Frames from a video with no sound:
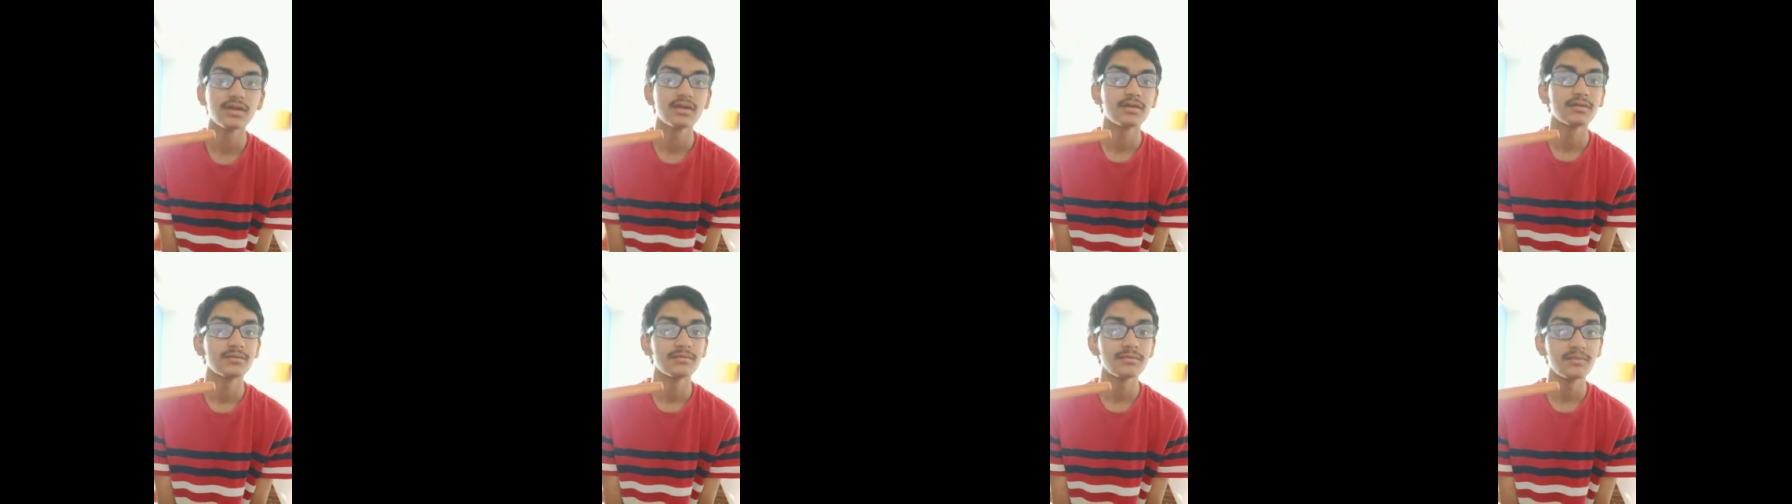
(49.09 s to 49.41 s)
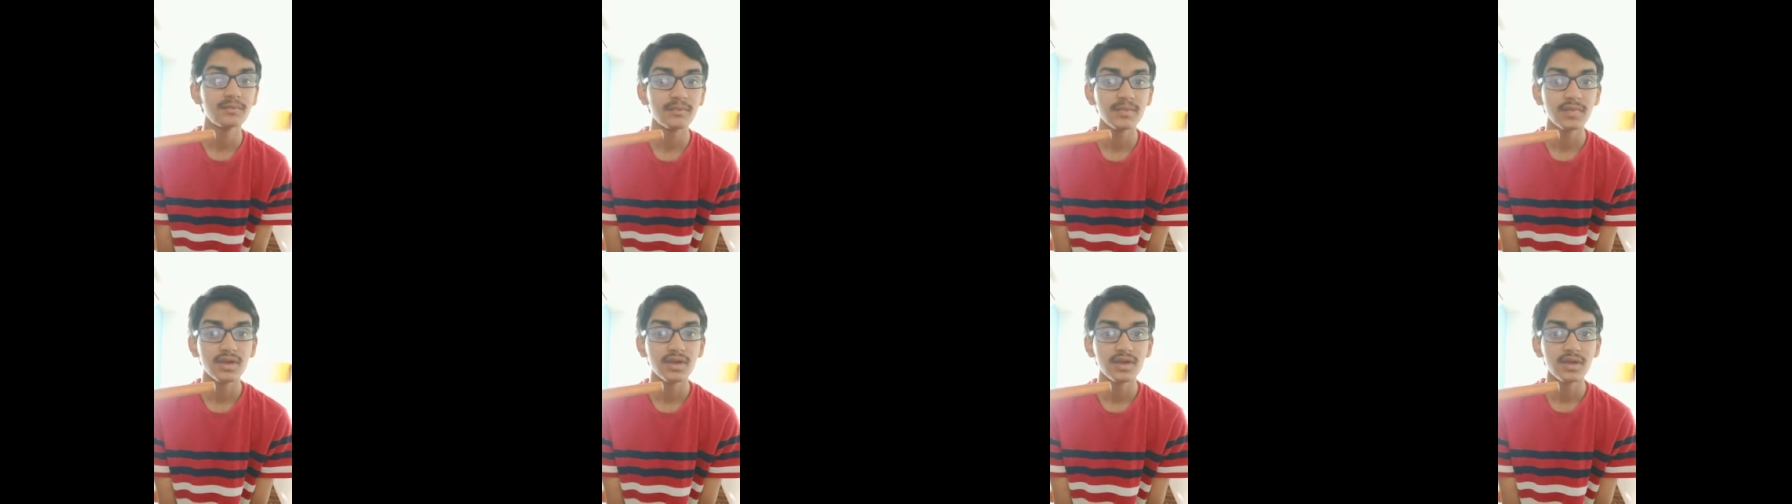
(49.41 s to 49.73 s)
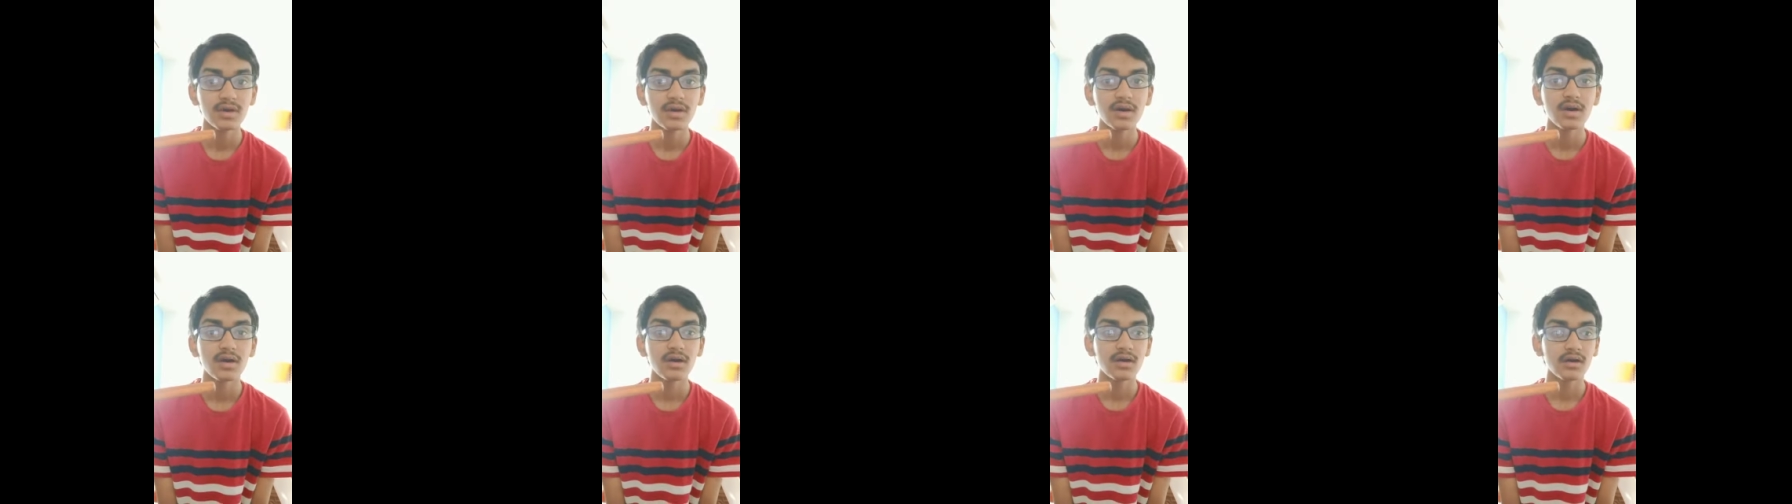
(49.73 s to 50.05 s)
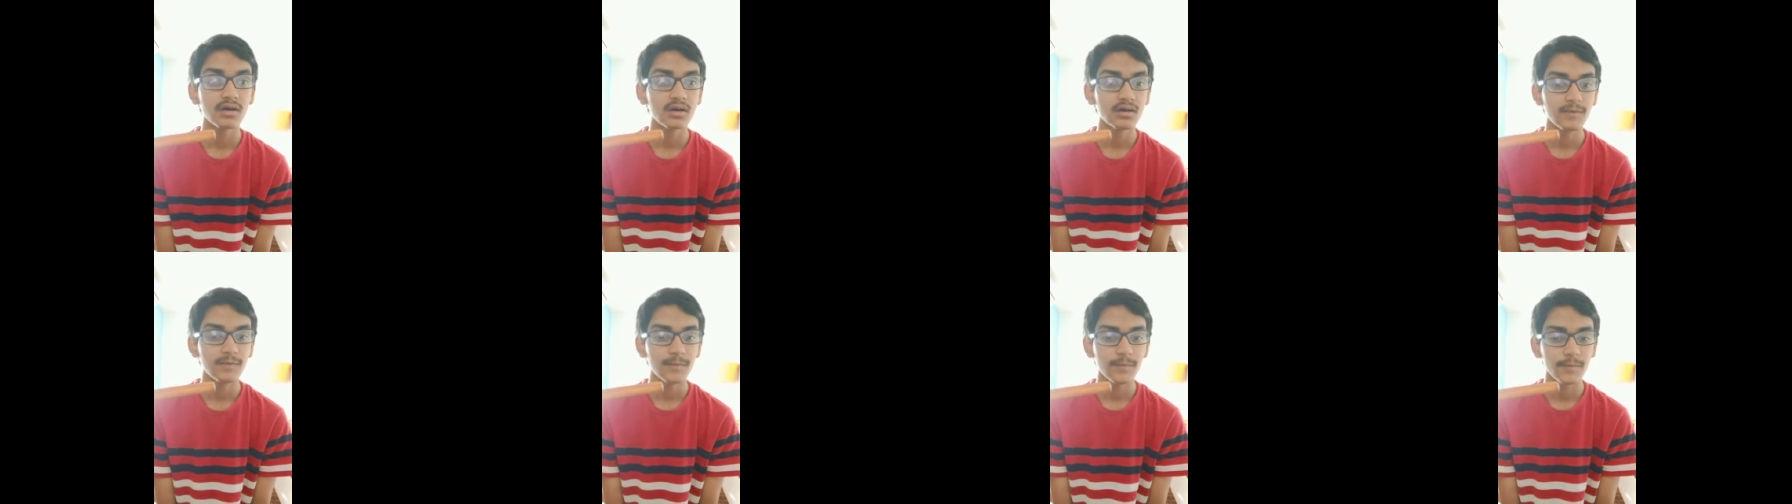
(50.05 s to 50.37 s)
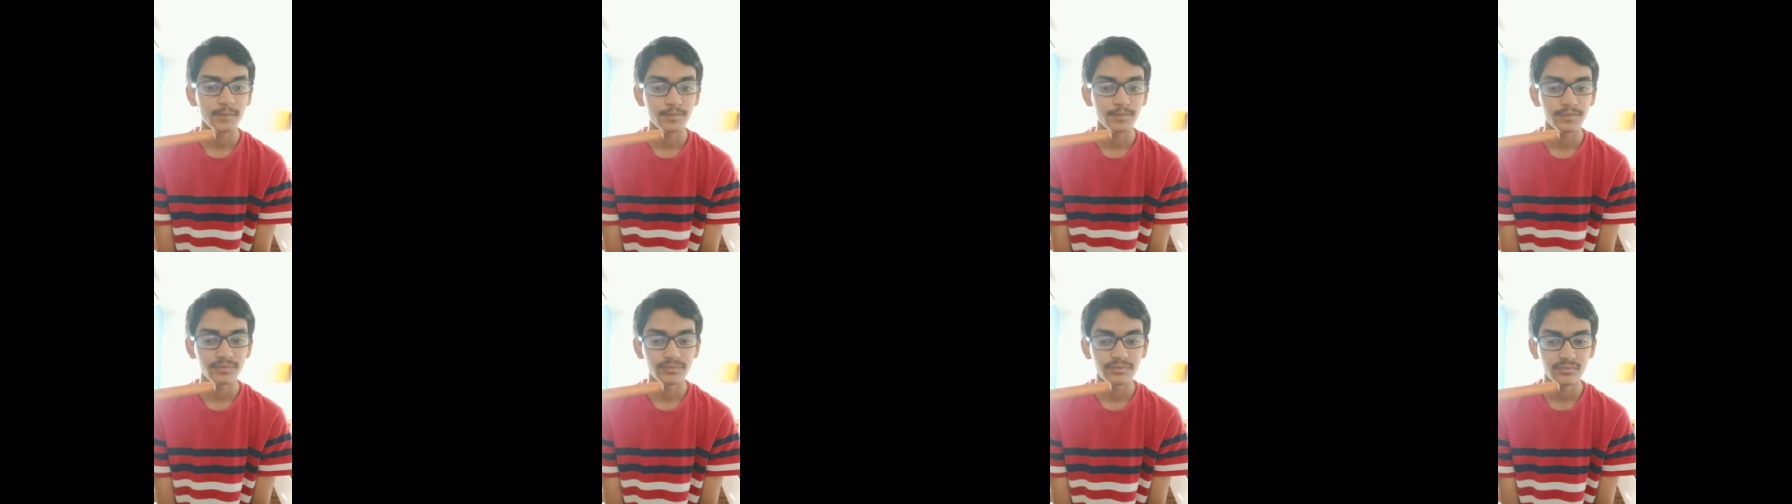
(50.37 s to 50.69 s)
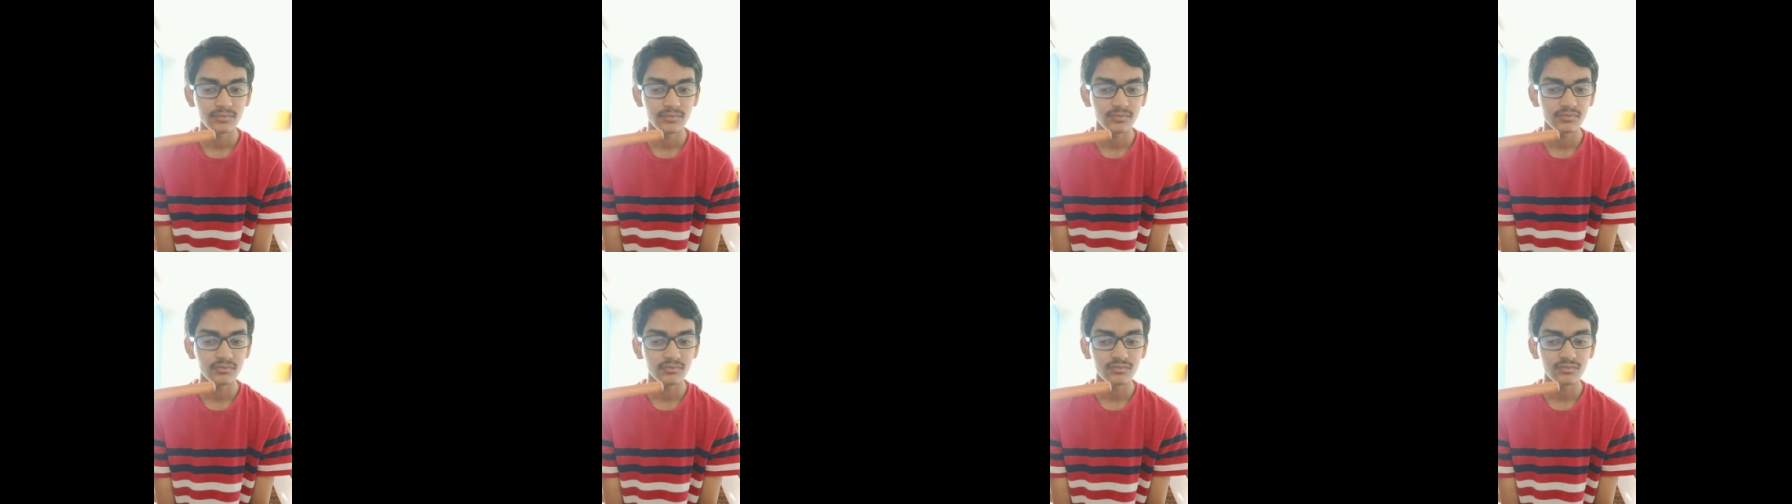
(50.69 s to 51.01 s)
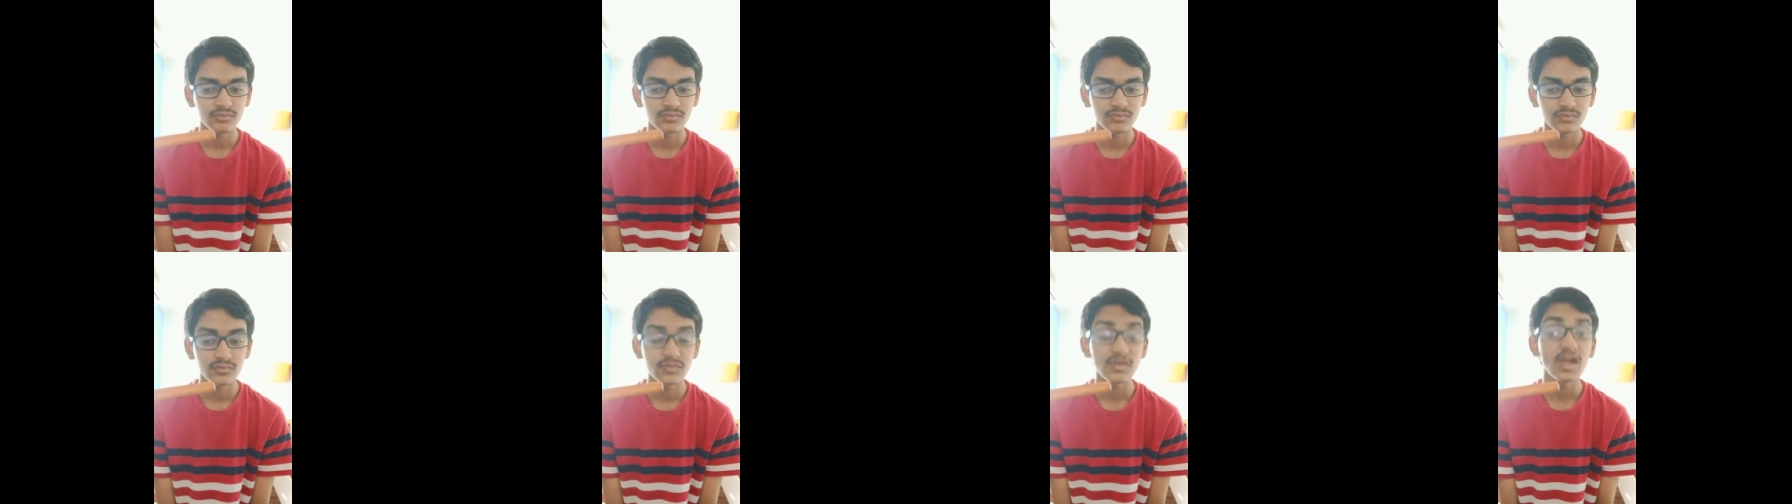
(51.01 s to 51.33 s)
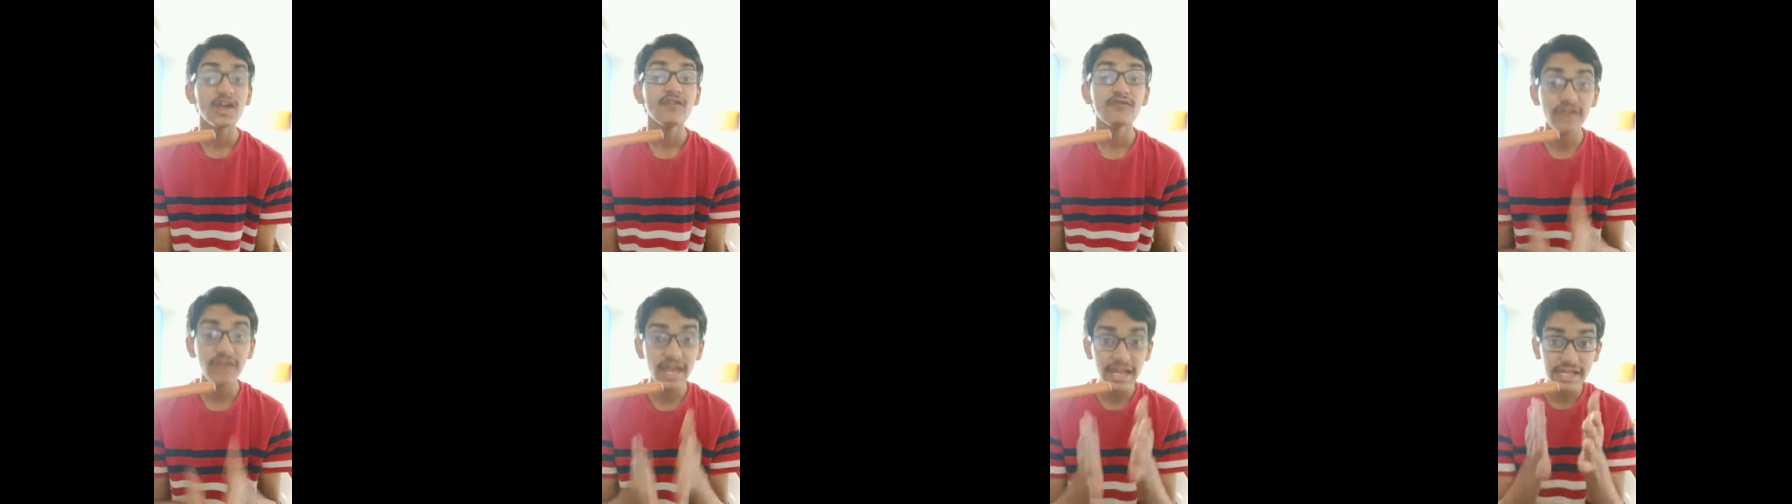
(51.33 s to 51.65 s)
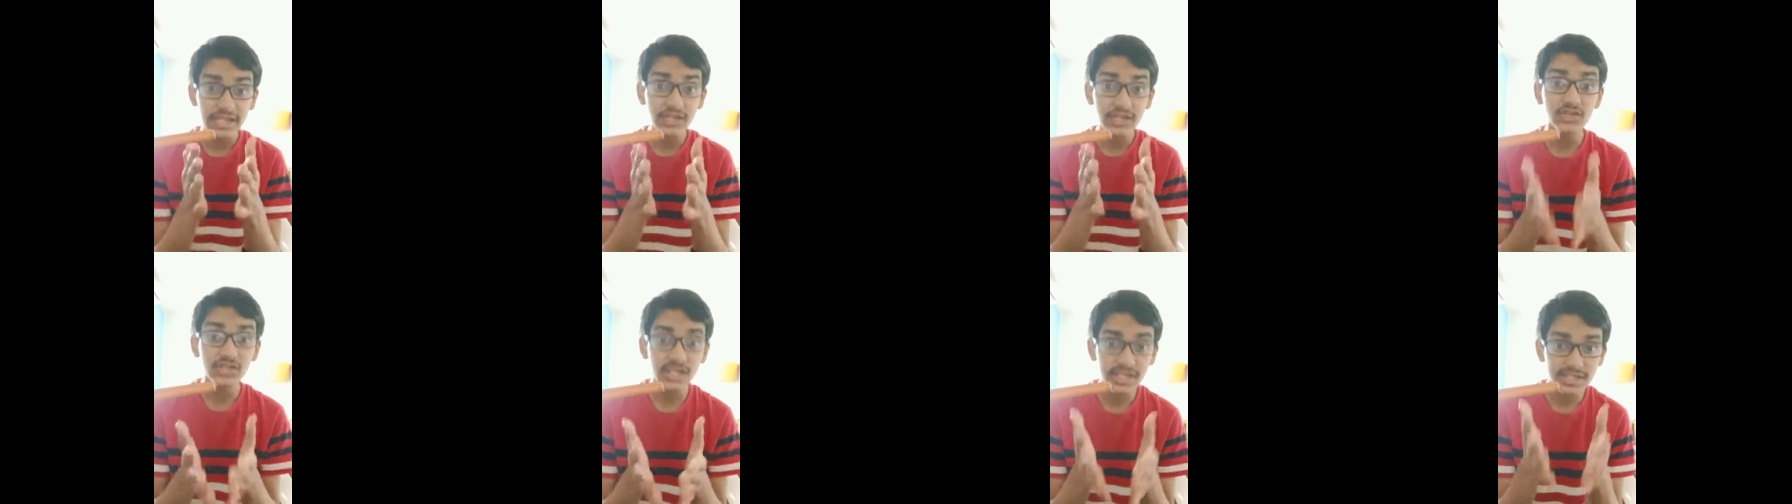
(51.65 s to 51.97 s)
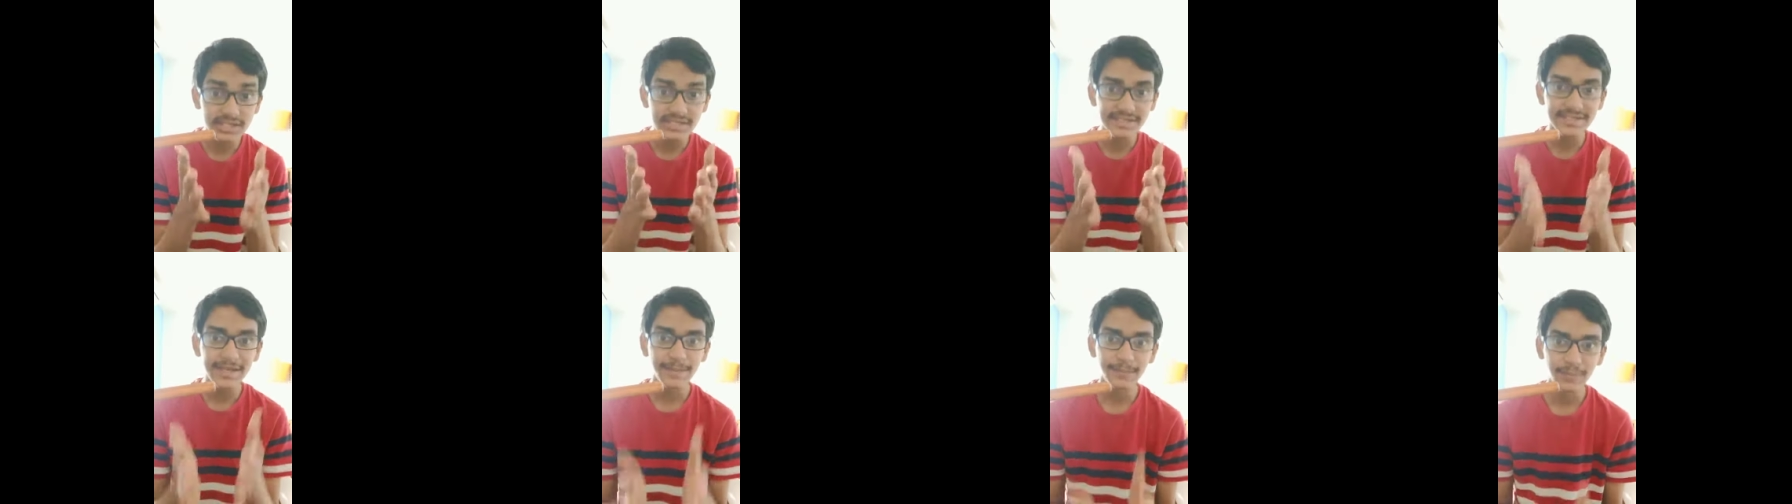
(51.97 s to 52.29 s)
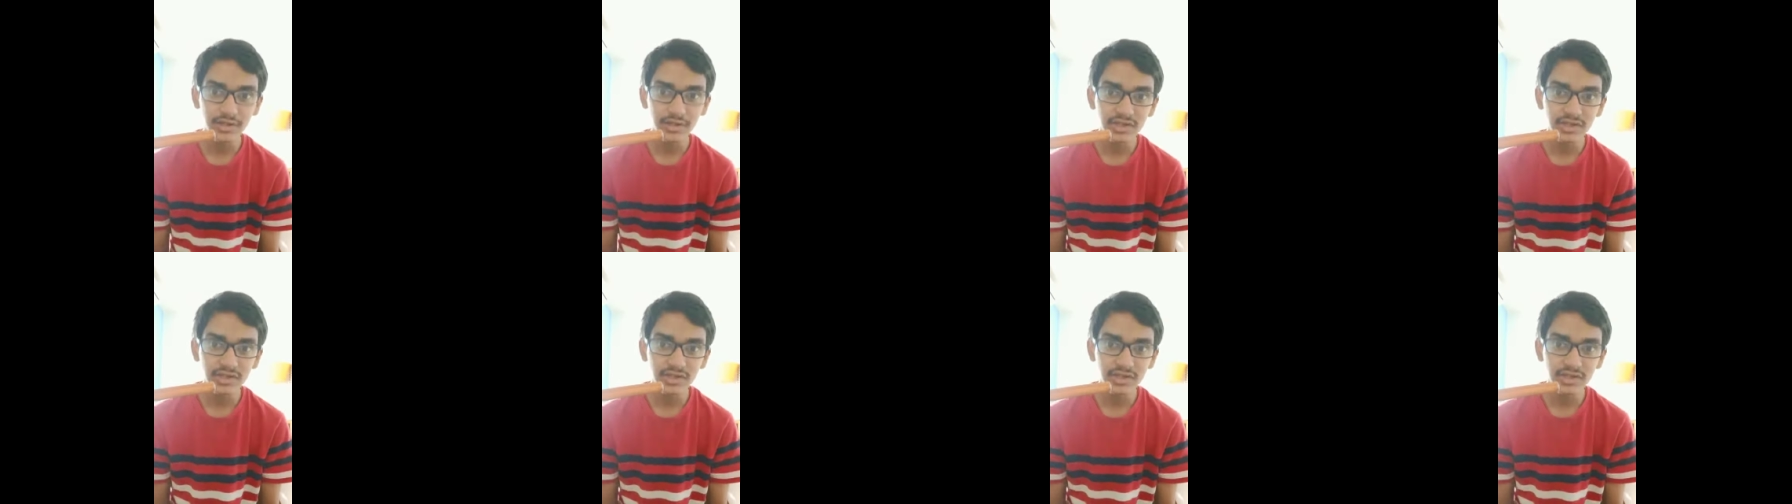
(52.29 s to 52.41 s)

Mm, uh, failures are stepping